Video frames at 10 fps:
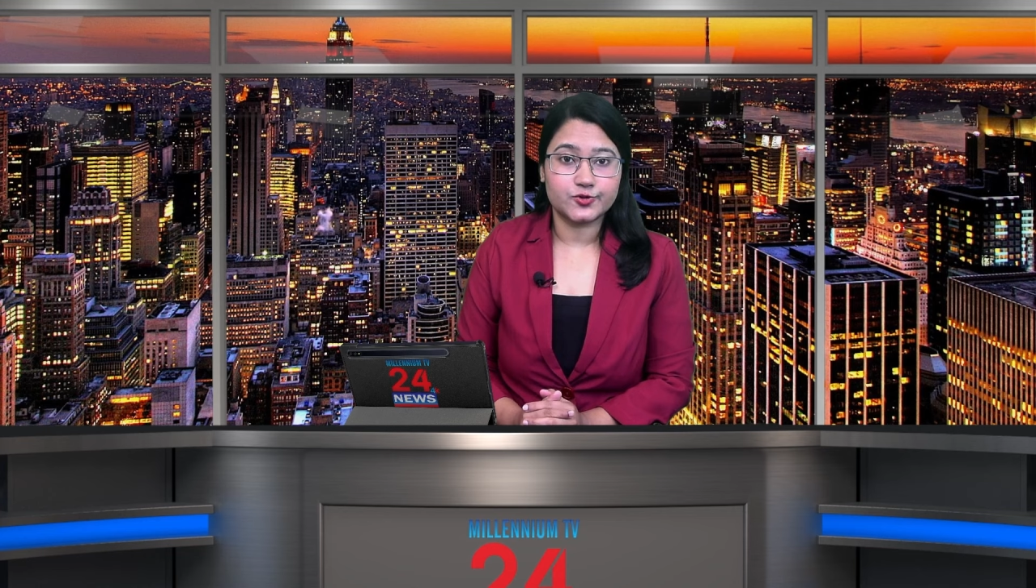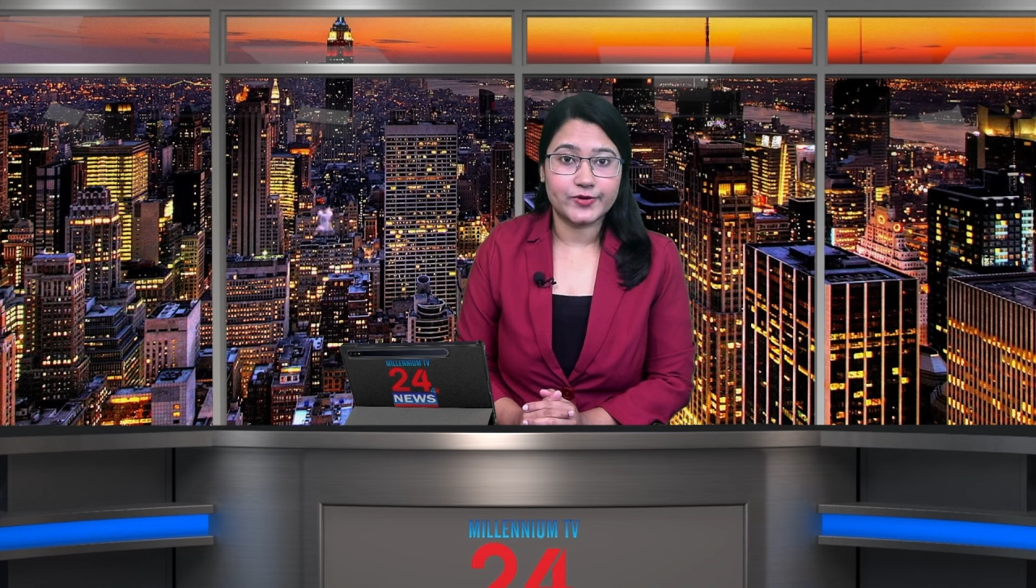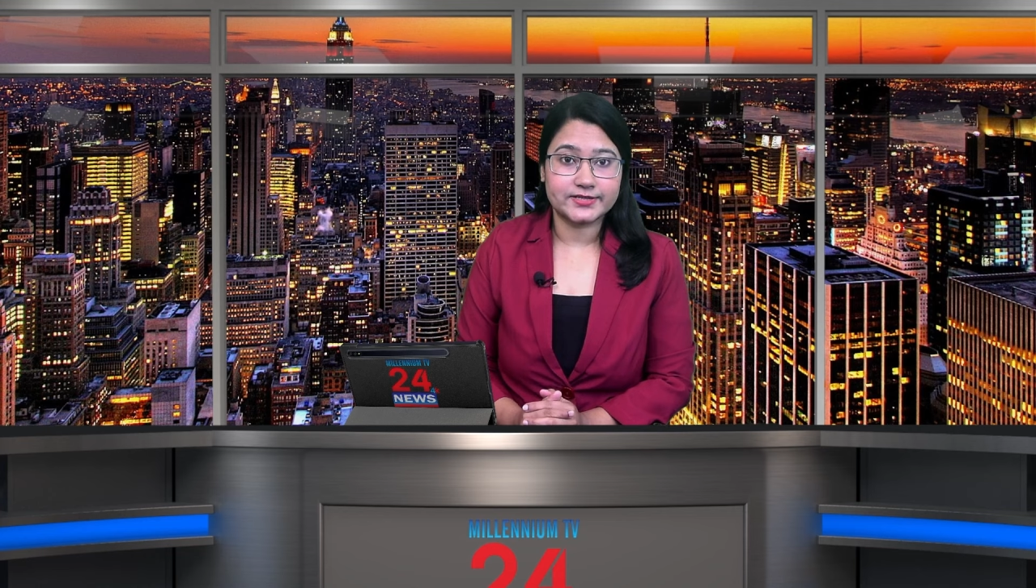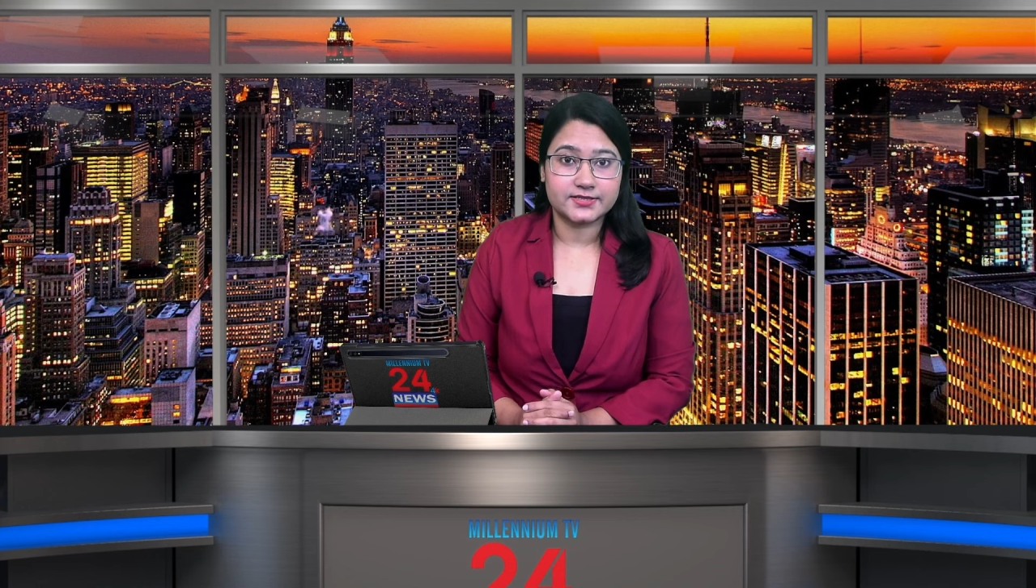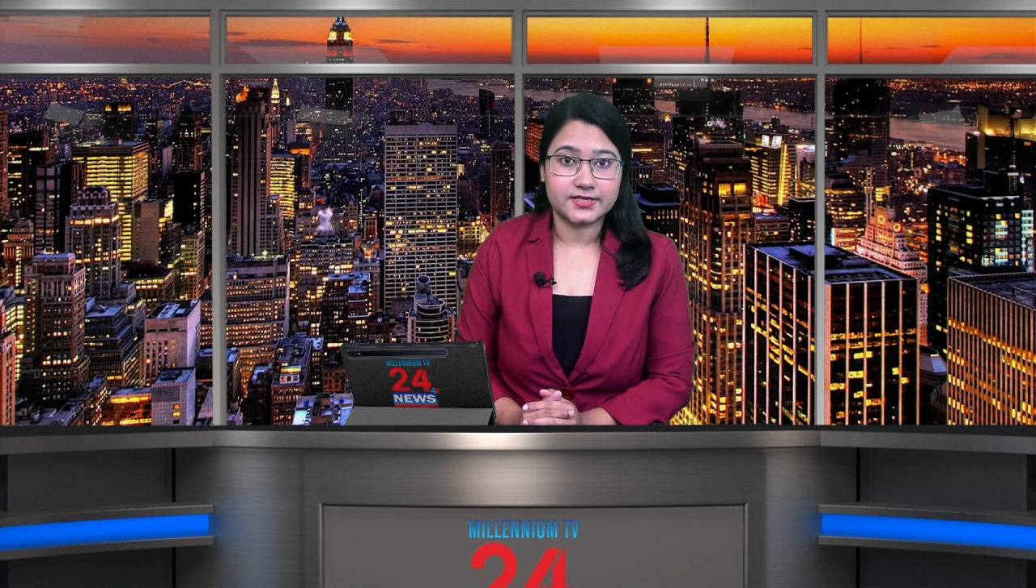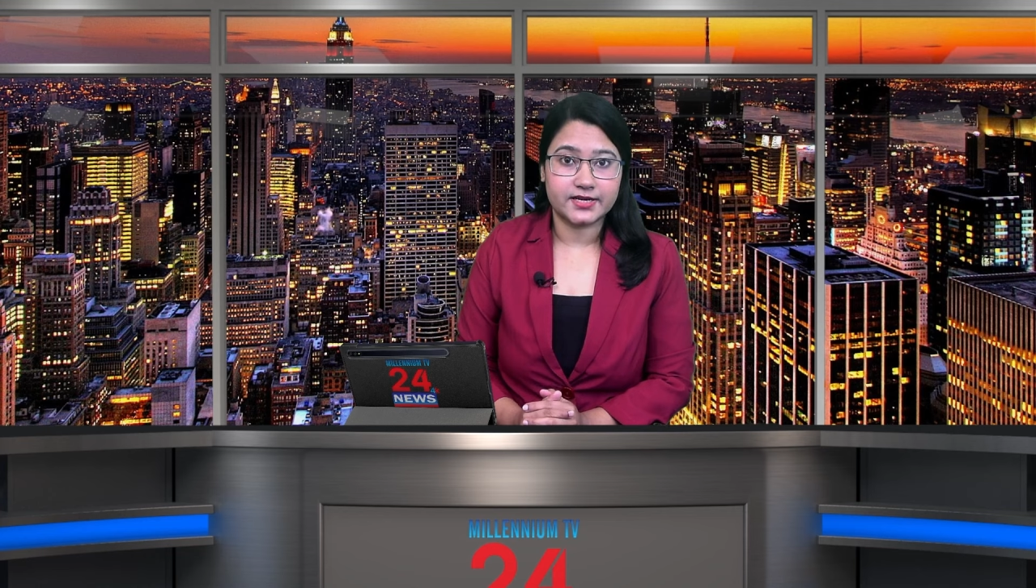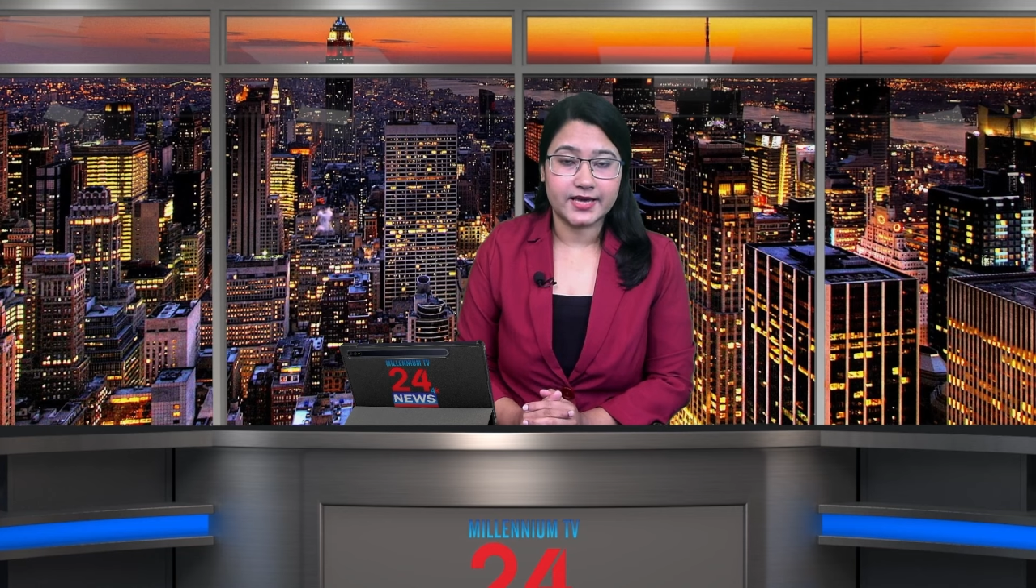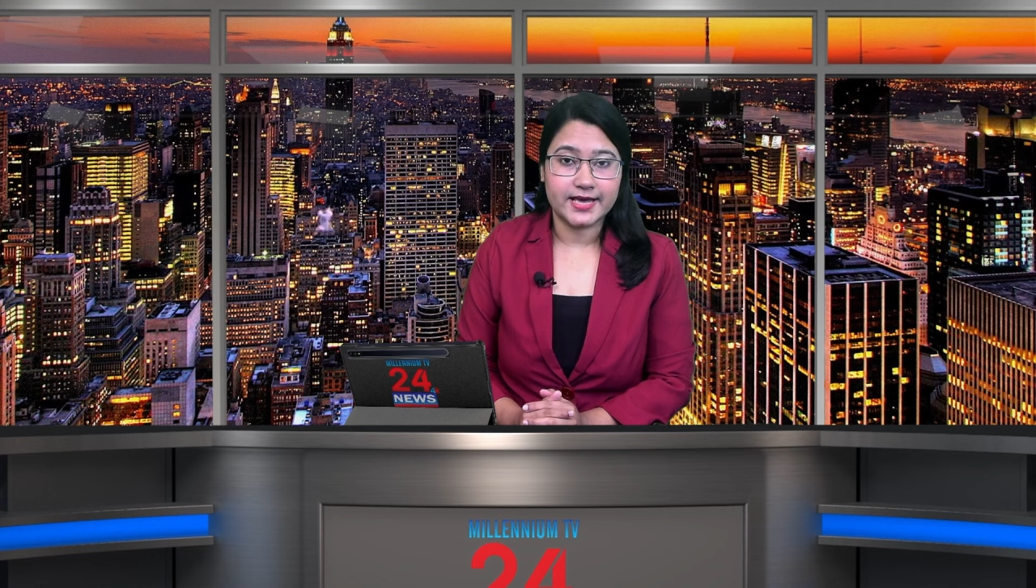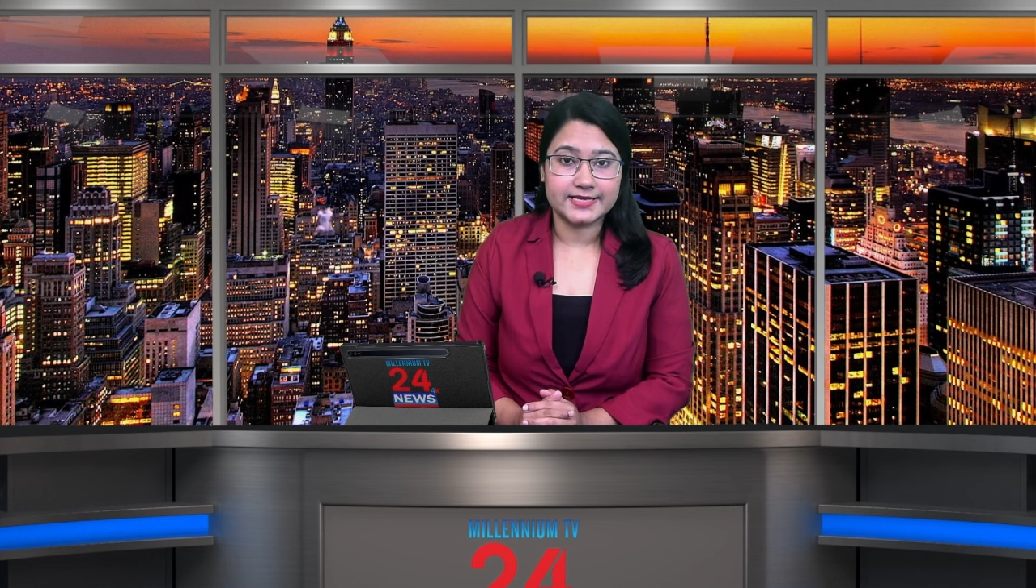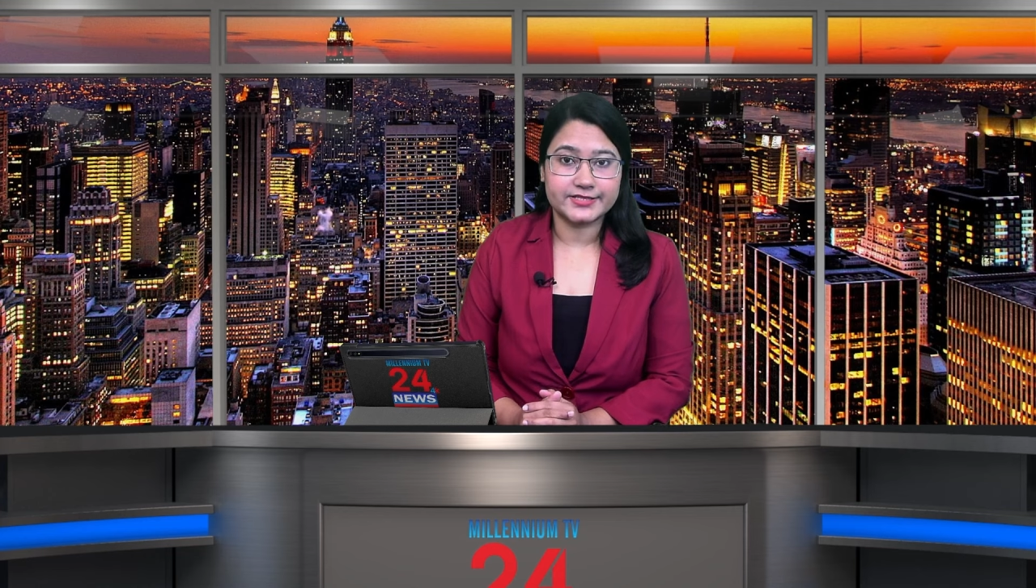
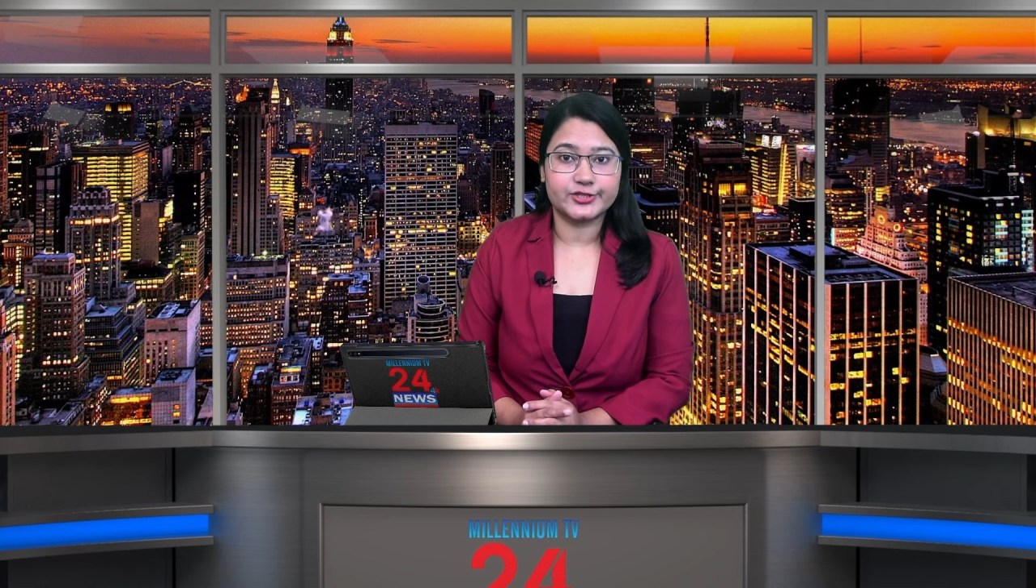Tuesday as